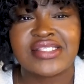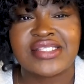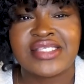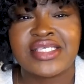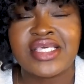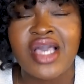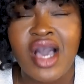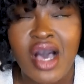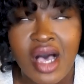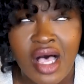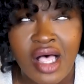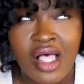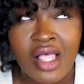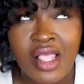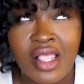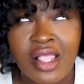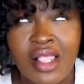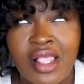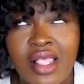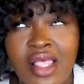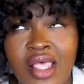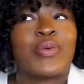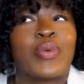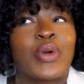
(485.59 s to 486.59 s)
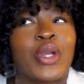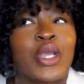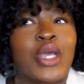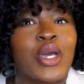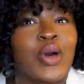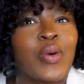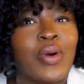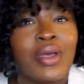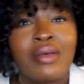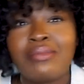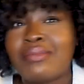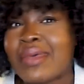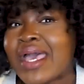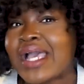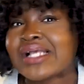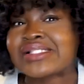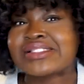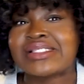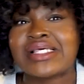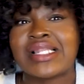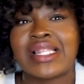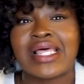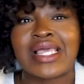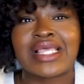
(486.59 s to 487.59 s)
Y'all, we're going back
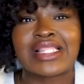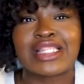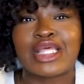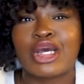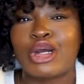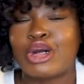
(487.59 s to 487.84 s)
to like the